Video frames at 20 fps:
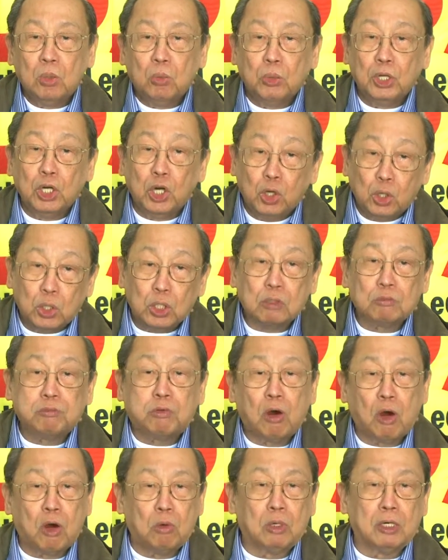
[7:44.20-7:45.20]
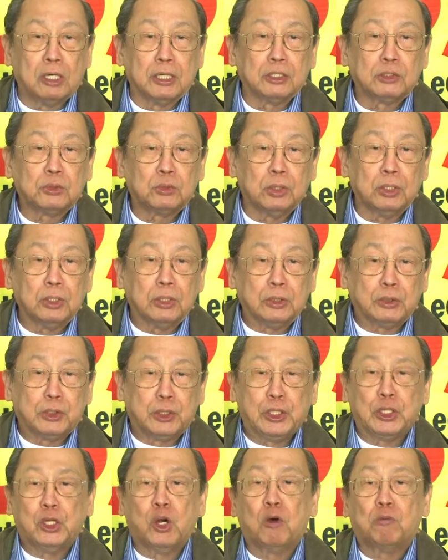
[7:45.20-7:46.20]
We look forward to
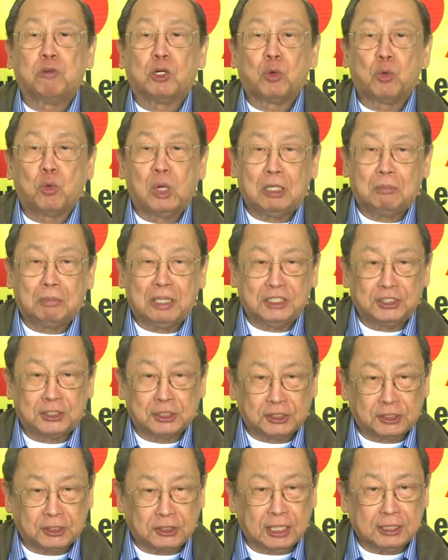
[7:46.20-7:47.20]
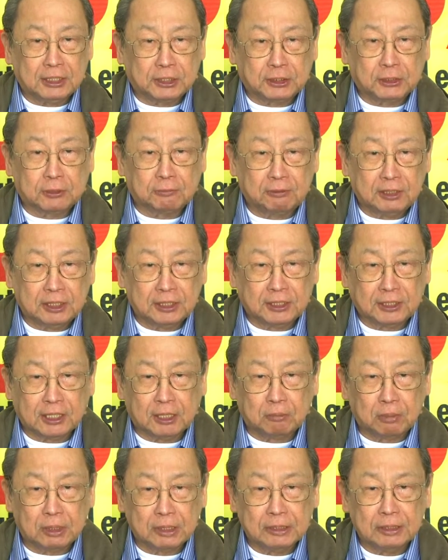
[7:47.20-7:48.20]
the overwhelming success of the
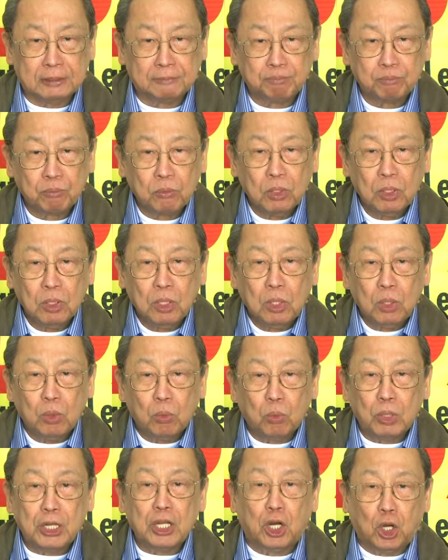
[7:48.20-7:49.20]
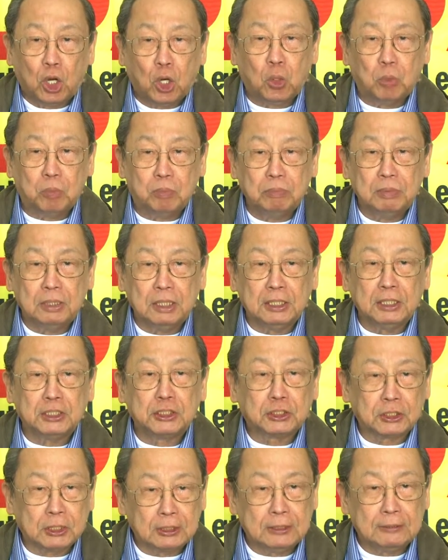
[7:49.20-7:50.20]
Assembly. We hope that
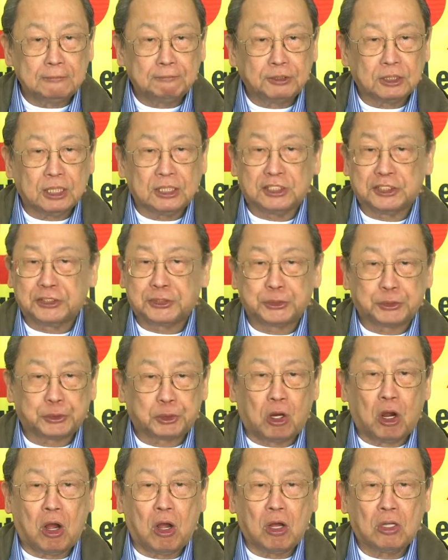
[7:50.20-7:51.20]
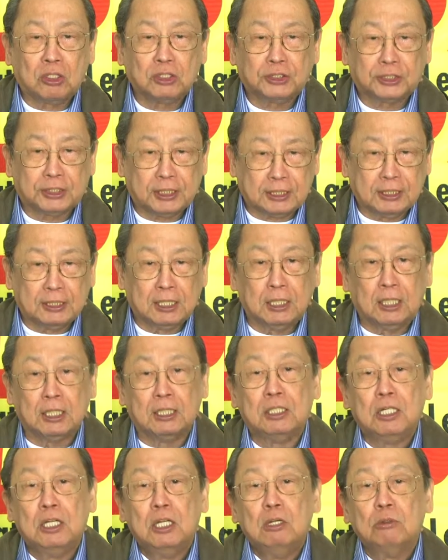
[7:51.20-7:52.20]
it serves as a strong
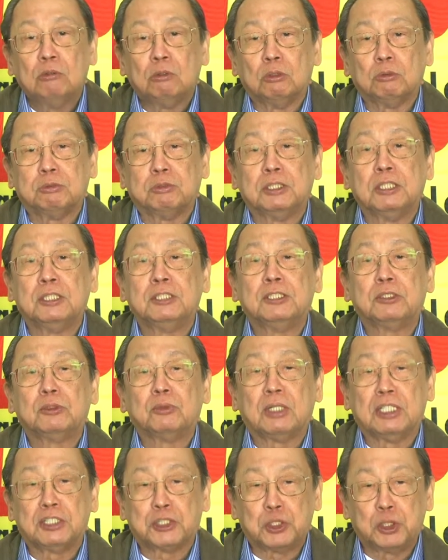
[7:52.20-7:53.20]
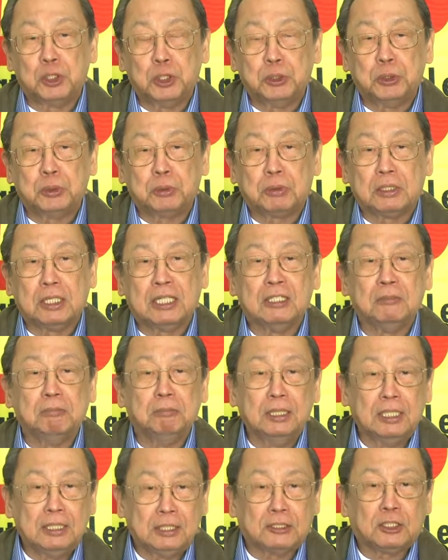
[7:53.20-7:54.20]
signal for further resolute
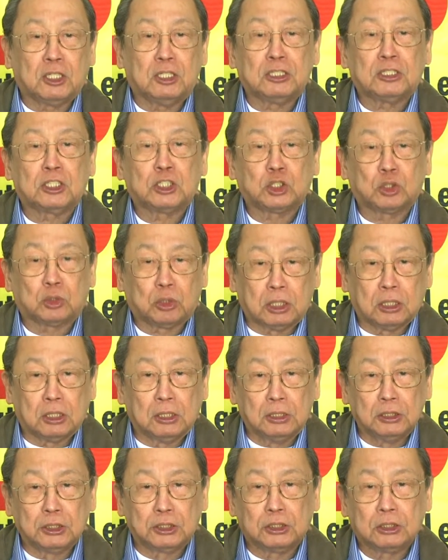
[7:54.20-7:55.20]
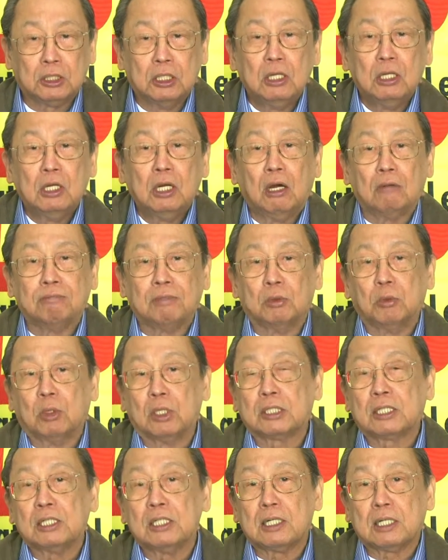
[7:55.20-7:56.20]
and militant struggles of the
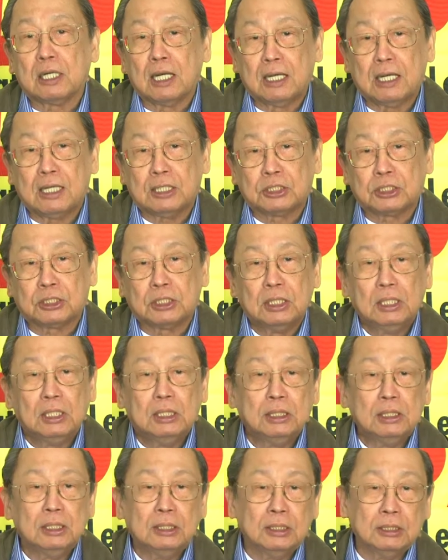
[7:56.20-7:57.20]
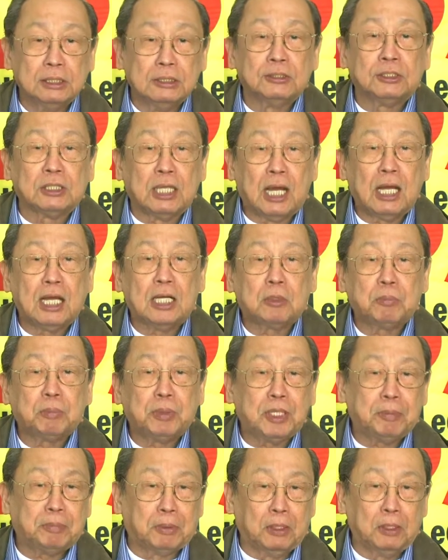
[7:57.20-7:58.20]
working class and entire
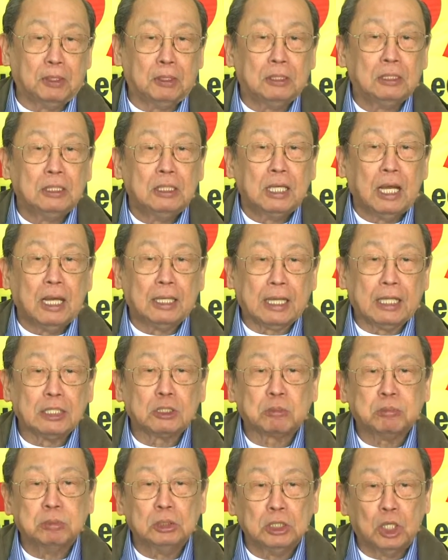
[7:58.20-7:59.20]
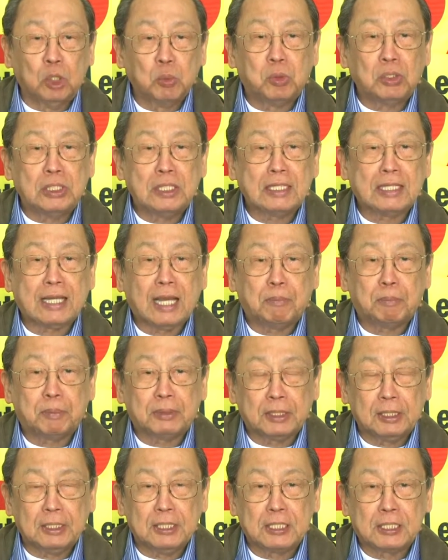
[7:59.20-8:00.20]
people against monopoly
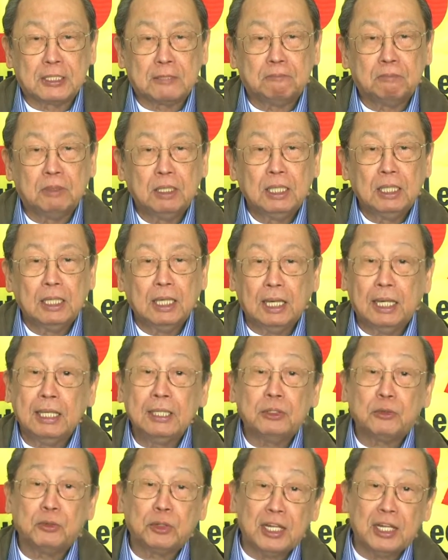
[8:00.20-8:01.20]
capitalism and